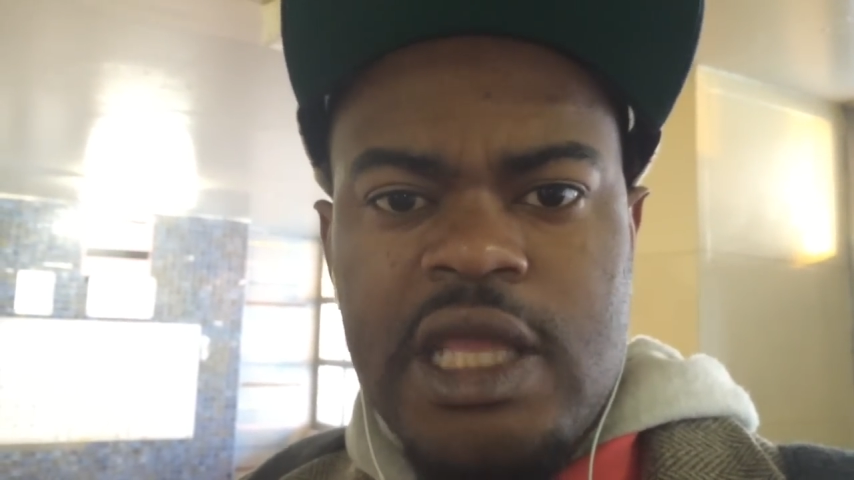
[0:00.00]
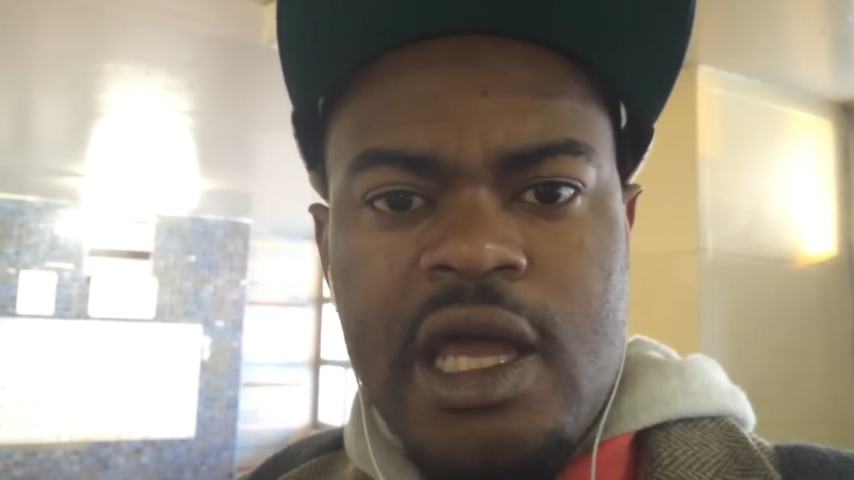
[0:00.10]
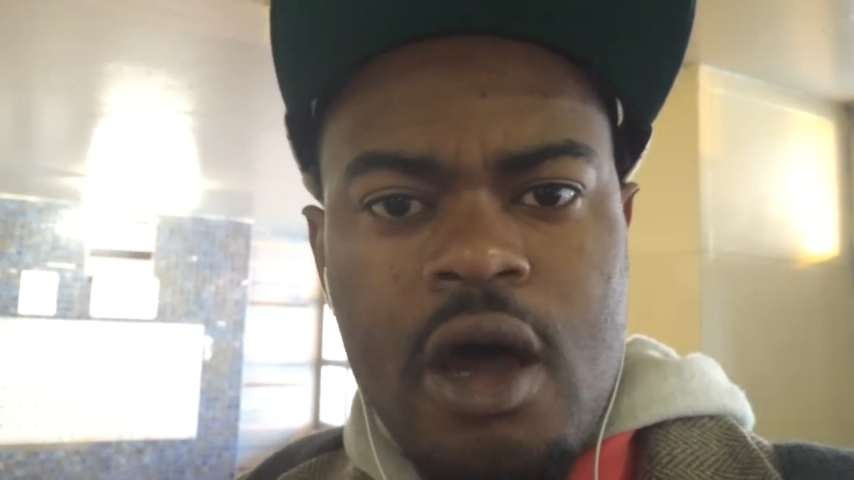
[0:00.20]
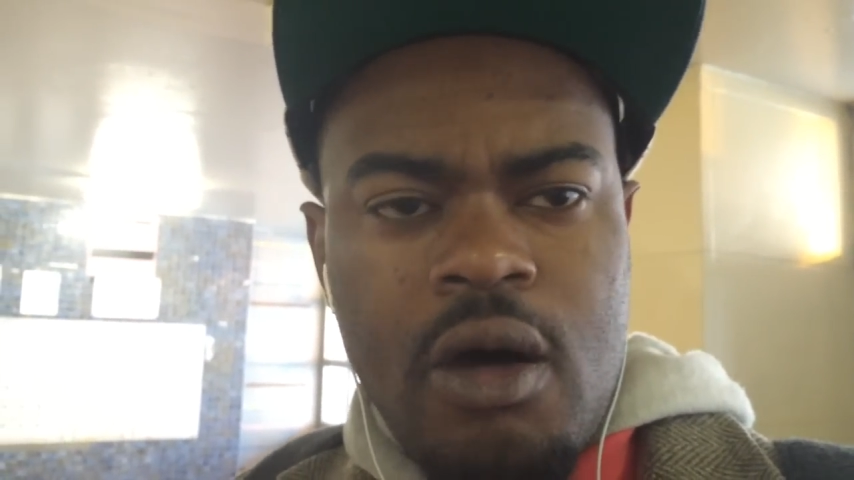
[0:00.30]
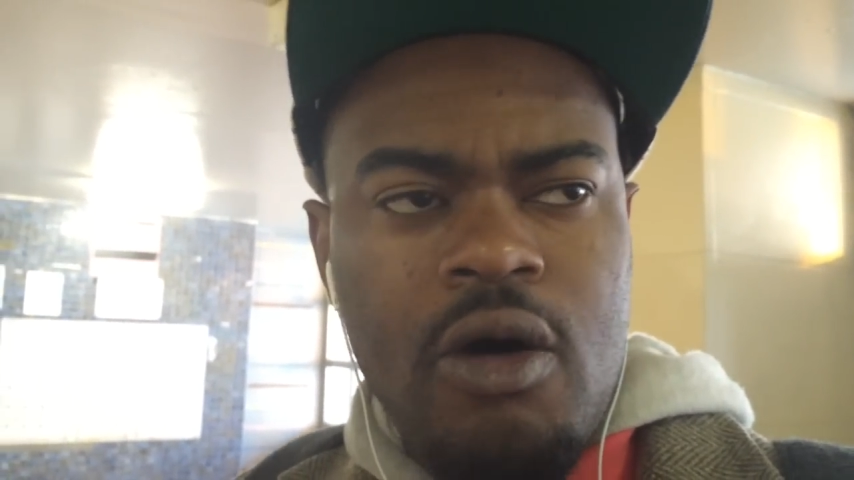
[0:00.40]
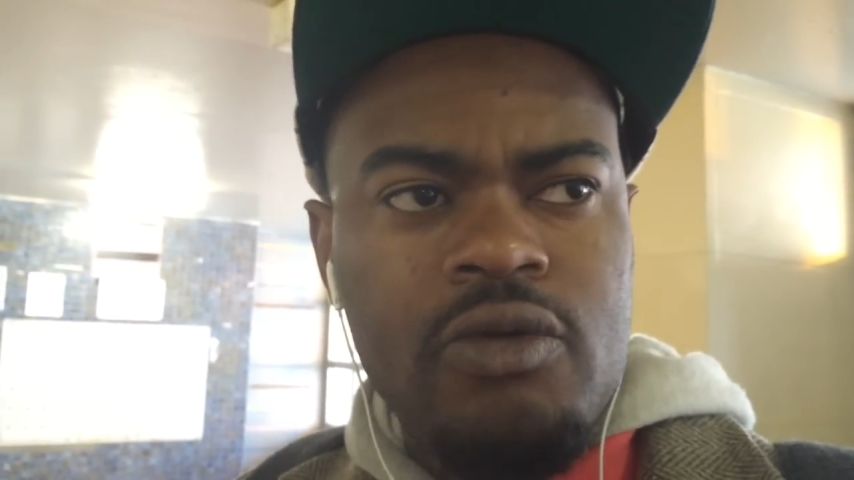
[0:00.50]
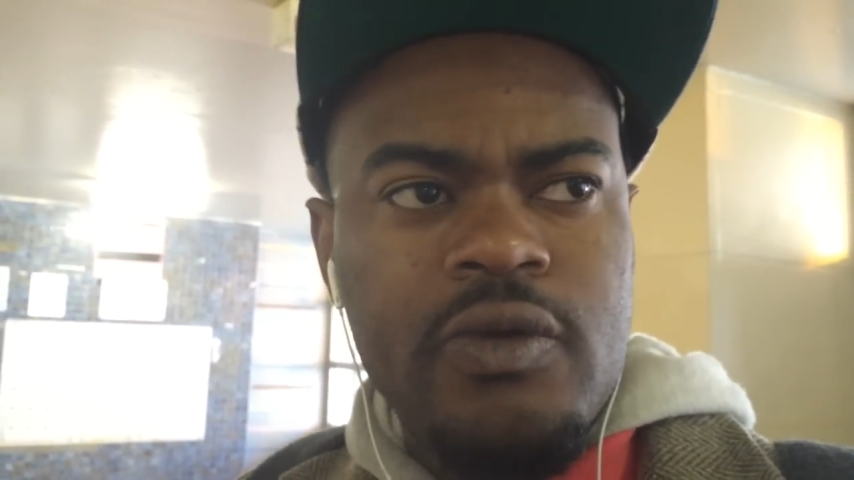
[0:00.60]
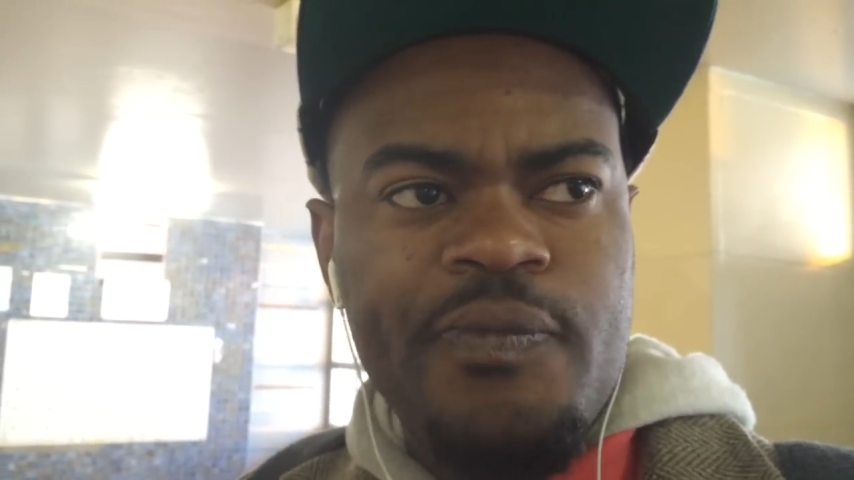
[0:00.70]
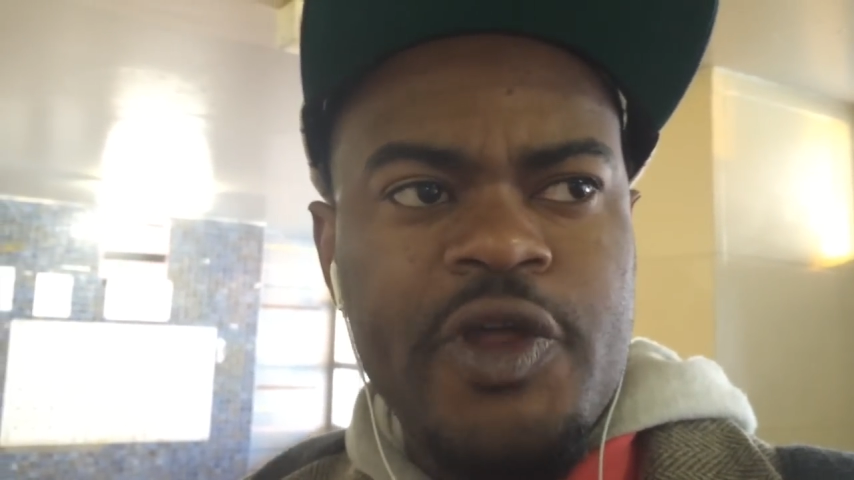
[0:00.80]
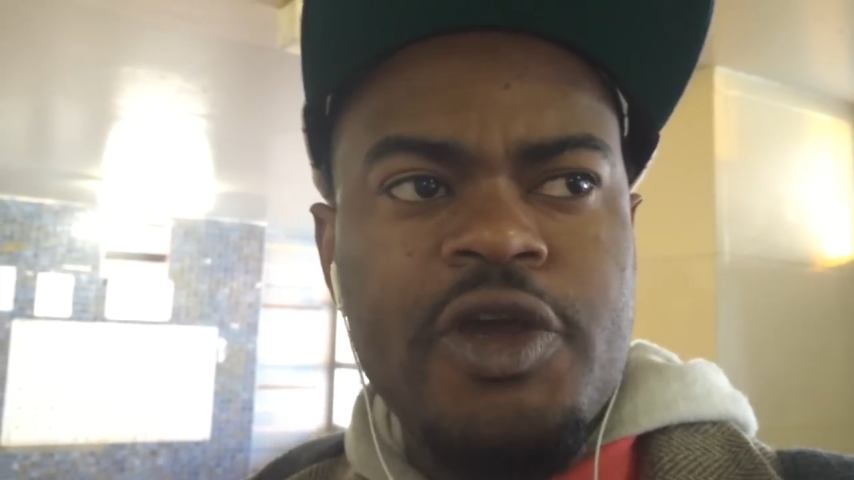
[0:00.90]
They
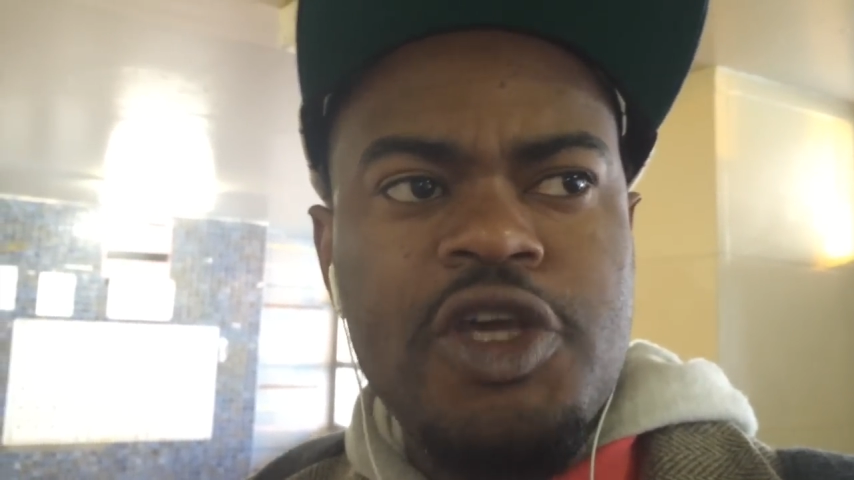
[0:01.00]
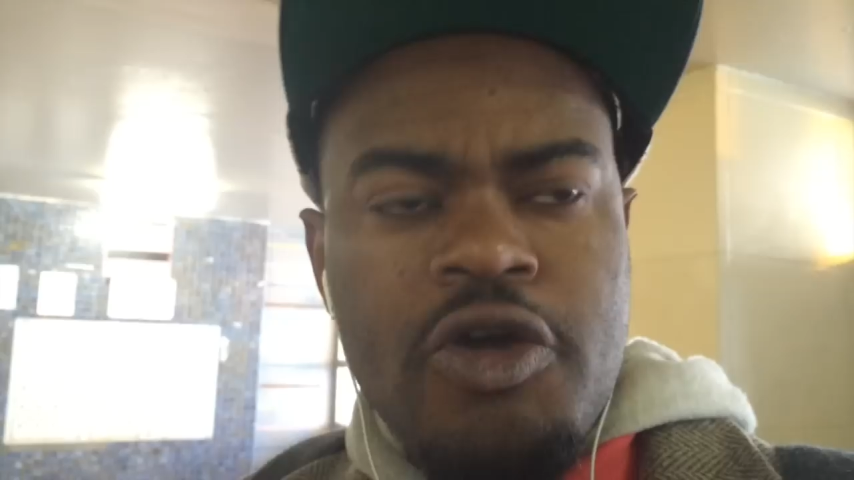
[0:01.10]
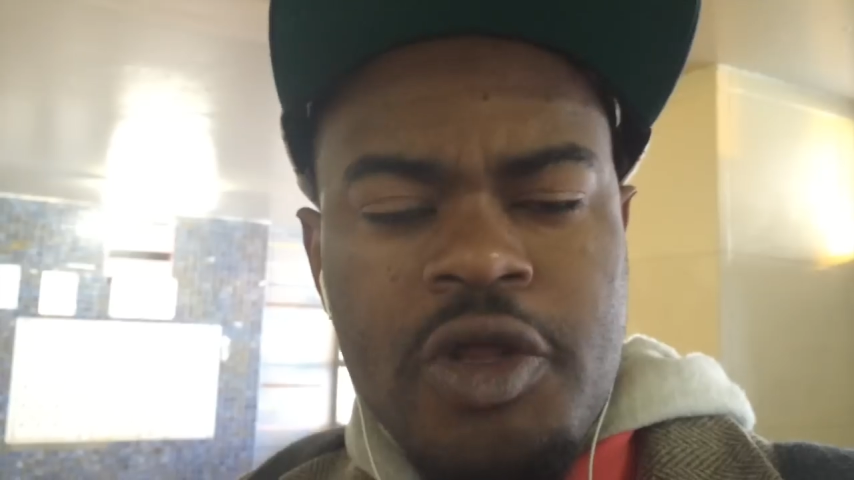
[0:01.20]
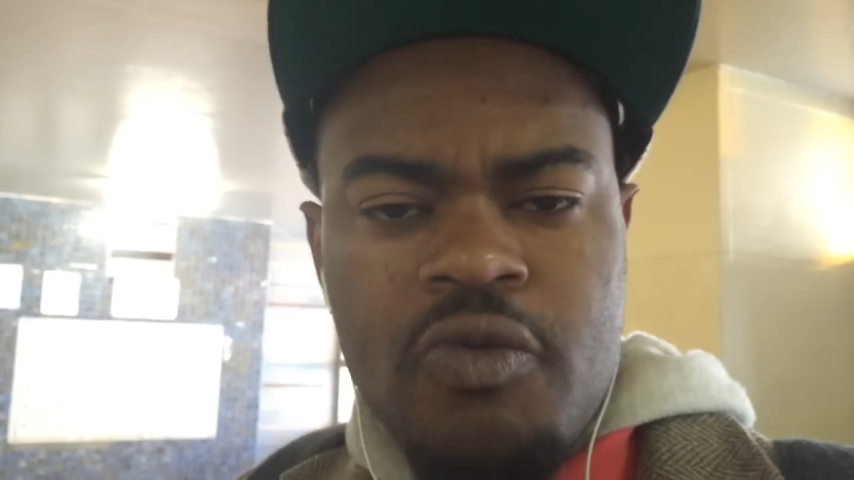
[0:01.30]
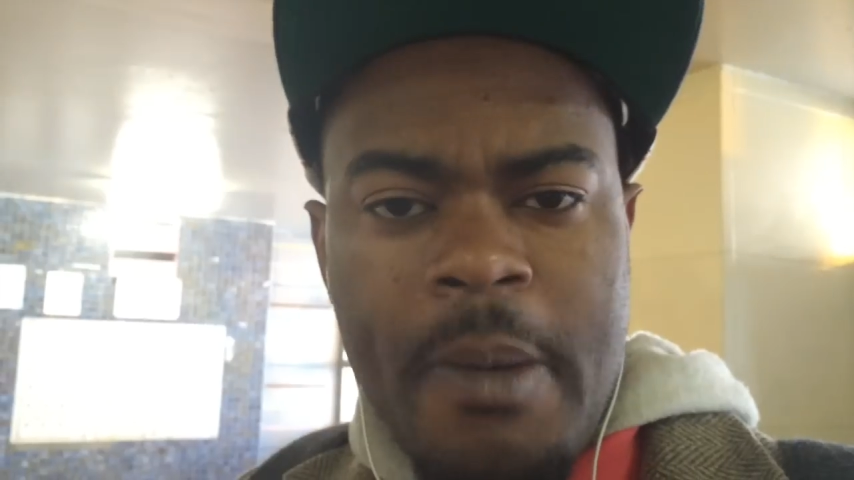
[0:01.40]
called their union